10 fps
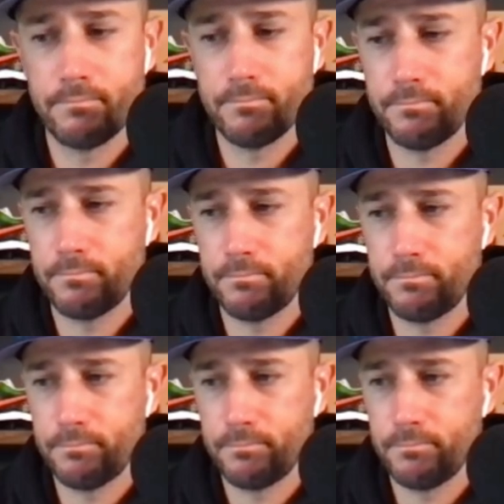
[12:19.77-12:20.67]

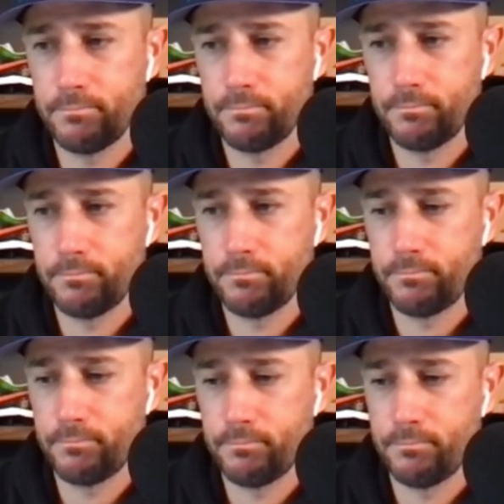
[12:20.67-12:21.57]

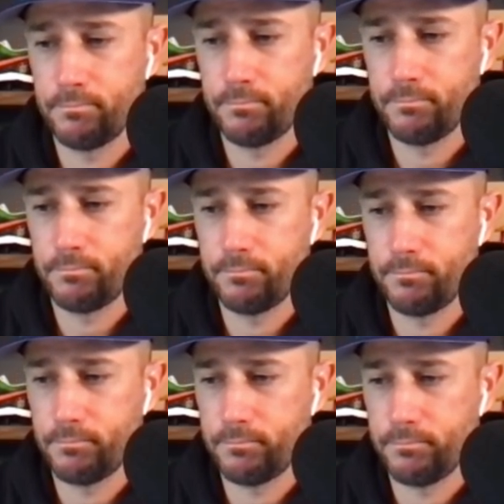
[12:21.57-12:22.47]

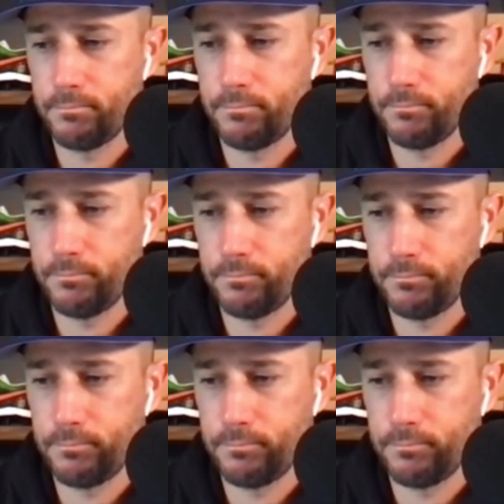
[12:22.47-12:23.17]
(not speaking)